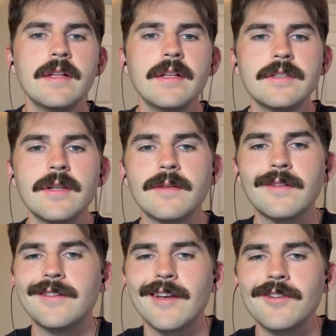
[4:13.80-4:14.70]

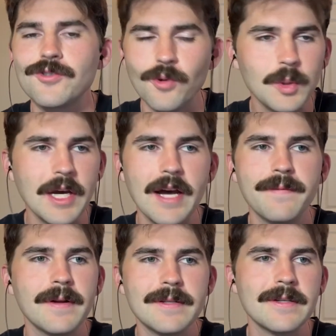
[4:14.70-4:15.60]
to control the
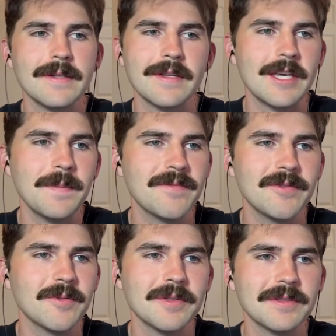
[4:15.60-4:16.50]
offense and keep
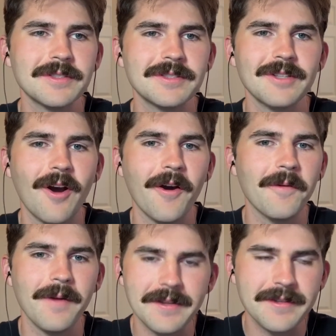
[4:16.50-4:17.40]
everyone's heart
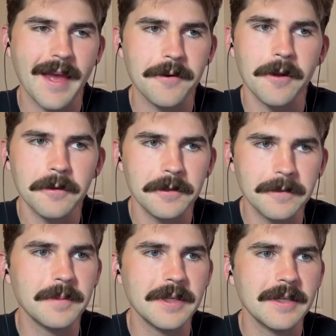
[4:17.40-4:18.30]
rates down a
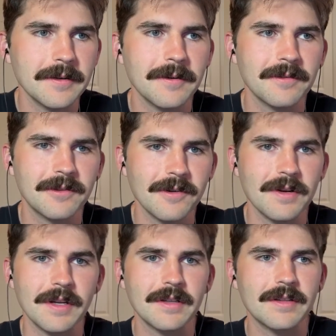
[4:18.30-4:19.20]
little bit
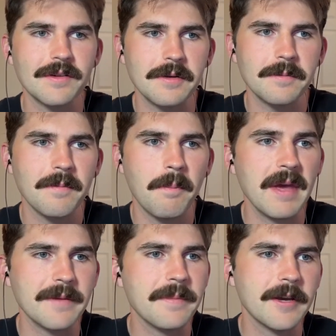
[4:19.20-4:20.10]
during
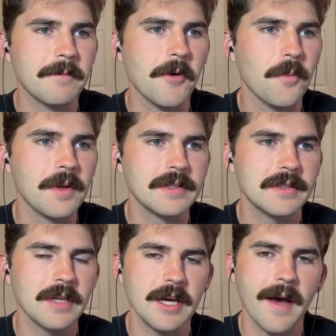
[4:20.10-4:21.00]
big
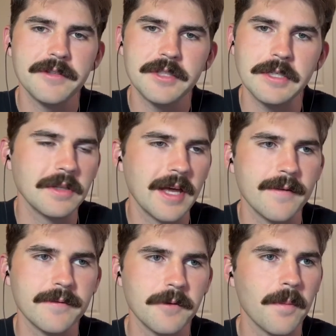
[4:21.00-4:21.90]
moments. Obviously, you'll
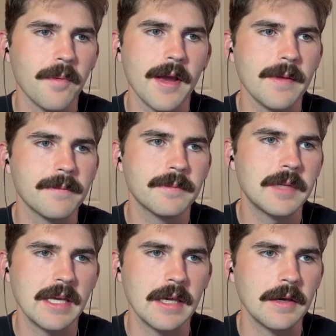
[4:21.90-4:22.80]
have Rob Wright
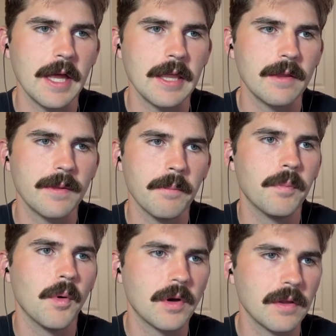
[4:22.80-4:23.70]
taking on the
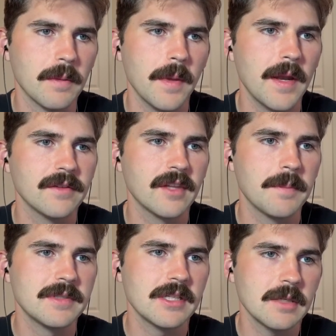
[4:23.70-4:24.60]
bulk of the minutes of
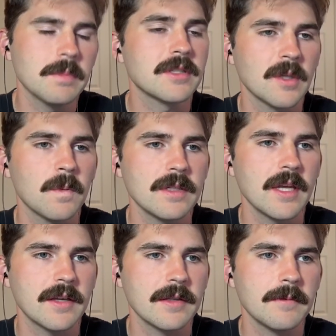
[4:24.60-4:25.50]
that position, but someone
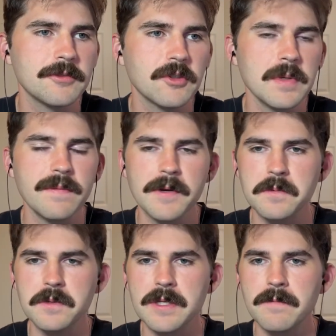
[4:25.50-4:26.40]
that can still be
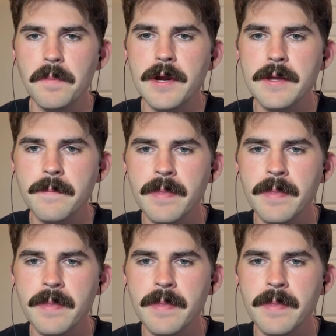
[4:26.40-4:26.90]
effective when you give him a break.